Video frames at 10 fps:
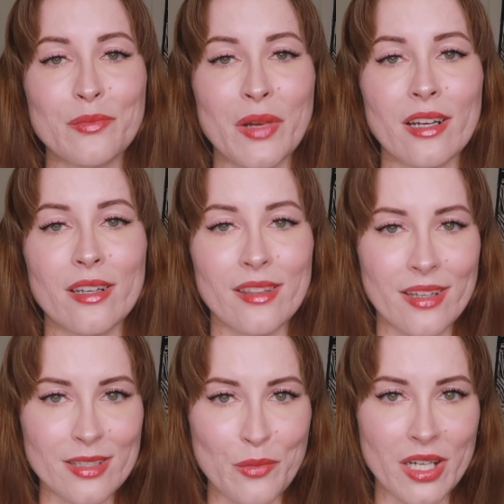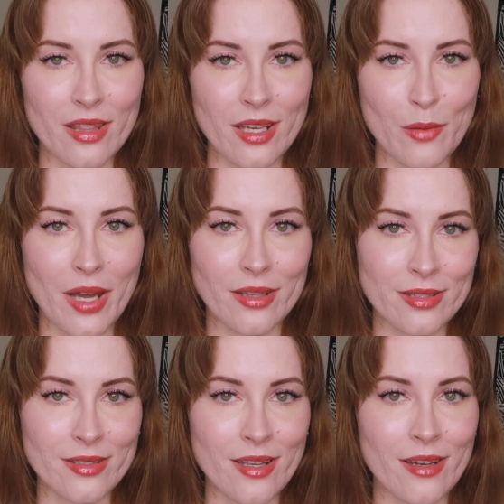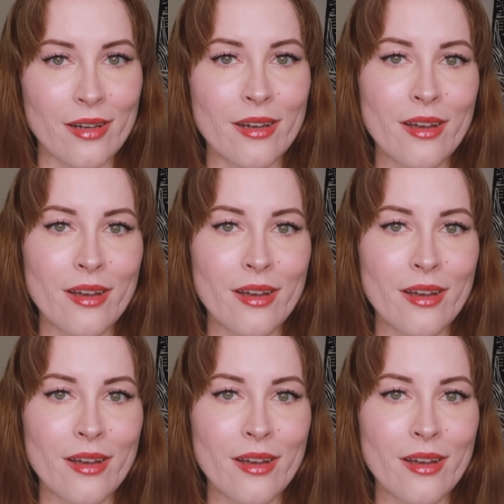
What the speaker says: but that's something to think about this year.